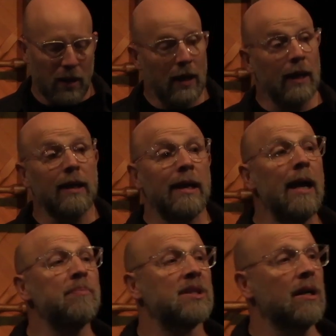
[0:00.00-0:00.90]
It
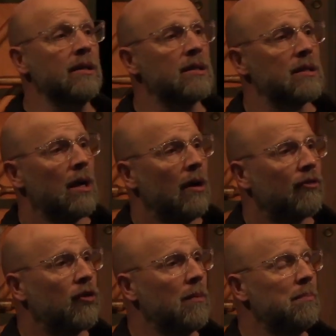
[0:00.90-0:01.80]
kept us
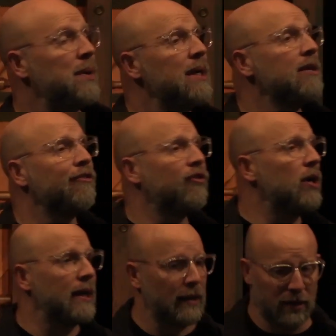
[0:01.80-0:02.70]
from being
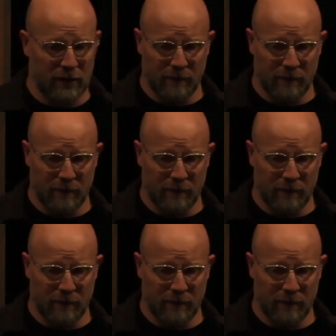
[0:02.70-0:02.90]
afraid.